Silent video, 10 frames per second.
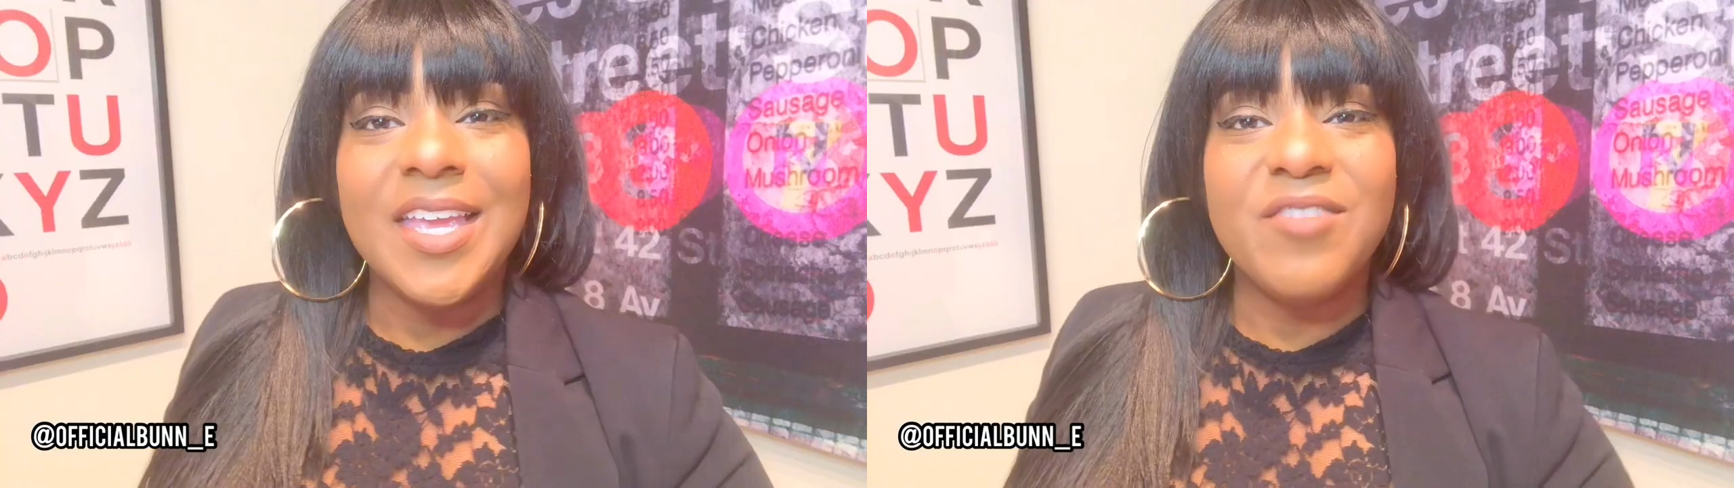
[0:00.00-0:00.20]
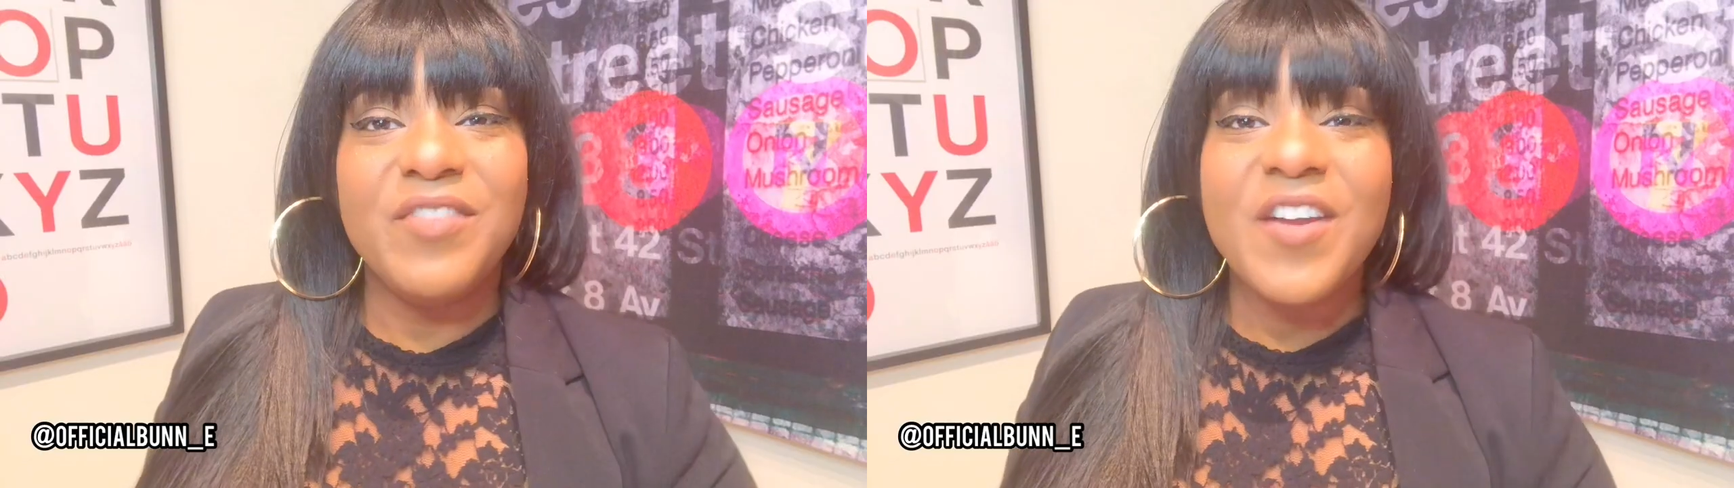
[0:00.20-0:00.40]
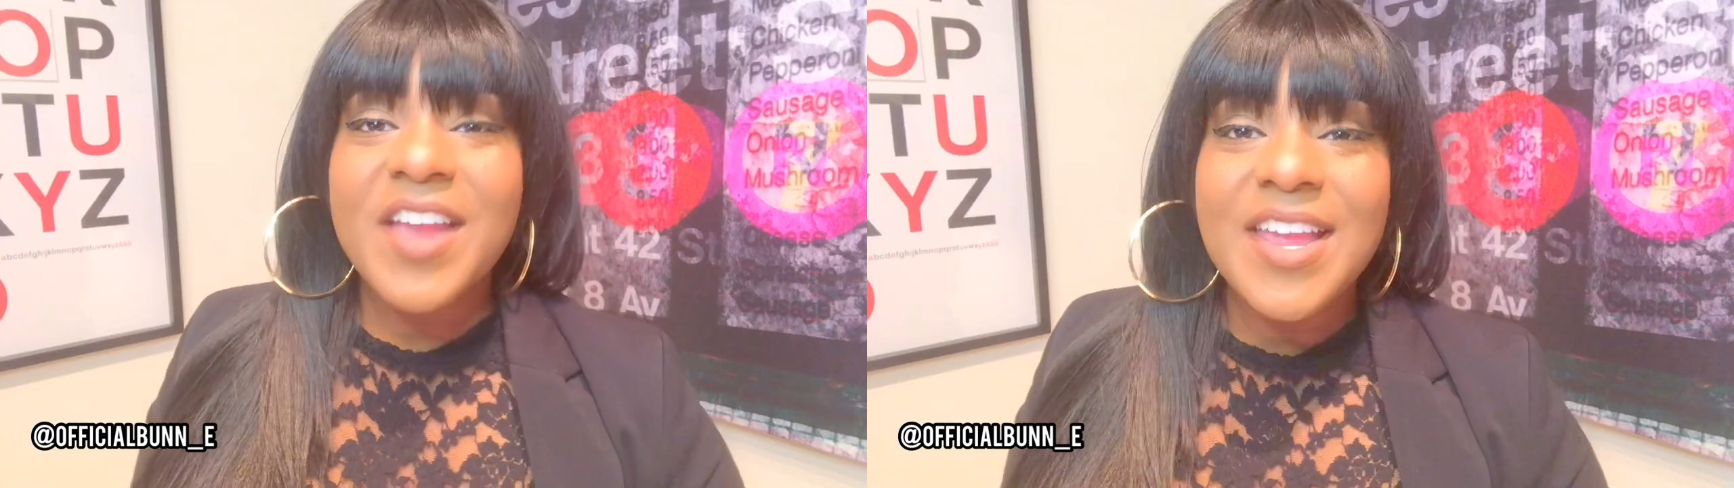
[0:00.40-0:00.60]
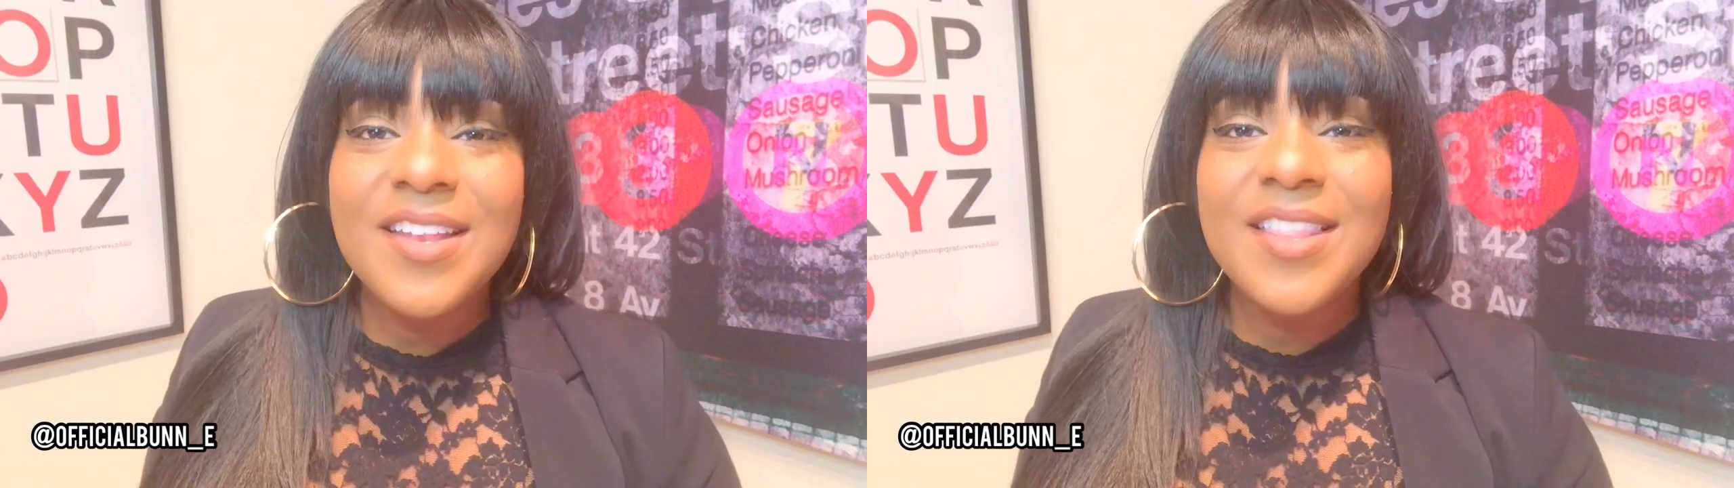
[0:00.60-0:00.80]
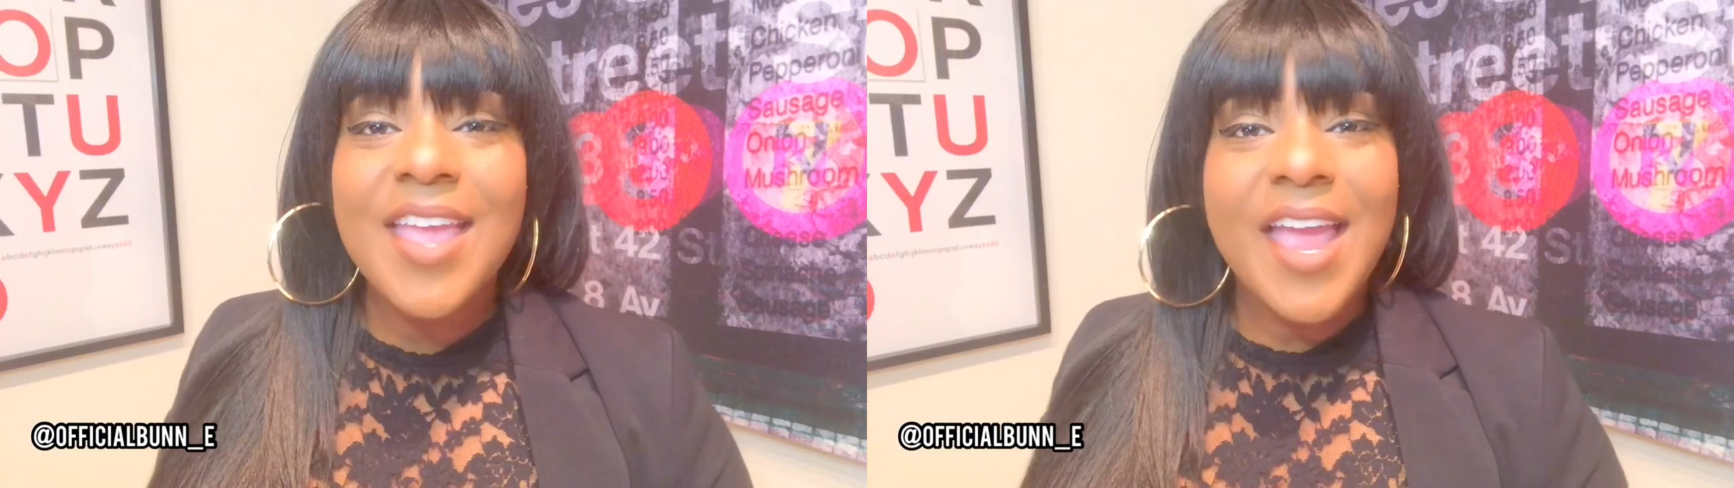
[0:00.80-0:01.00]
If you're
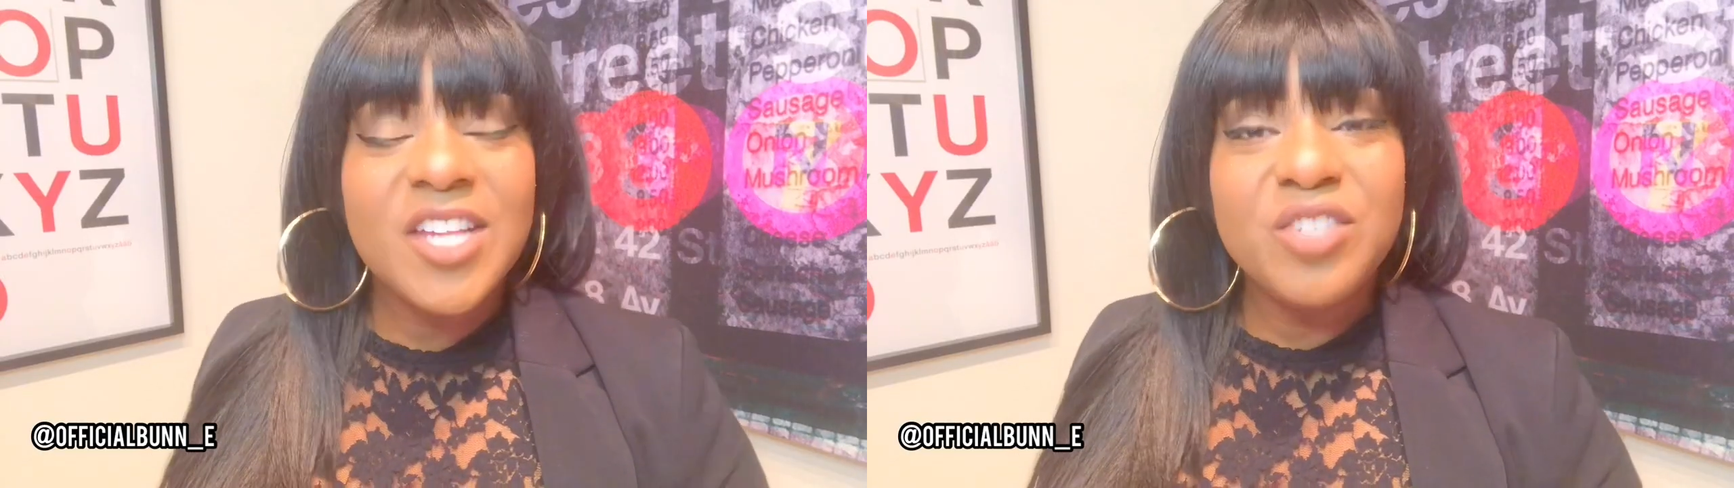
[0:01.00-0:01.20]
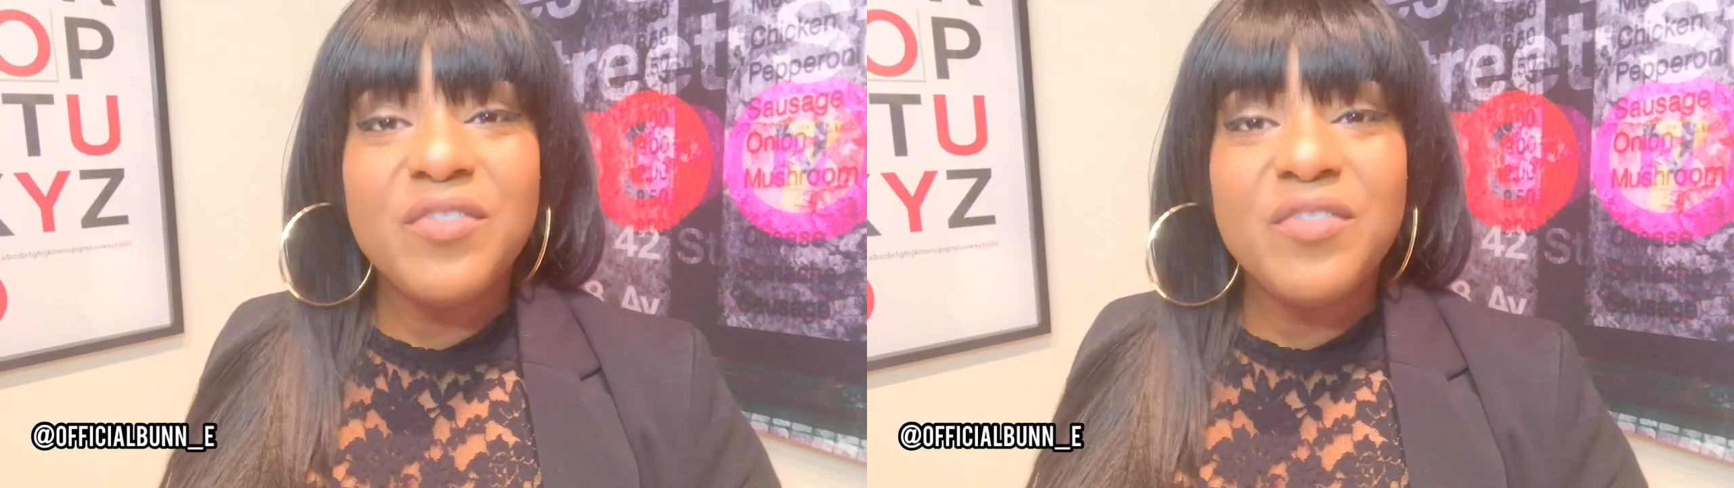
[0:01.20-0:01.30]
hitting the age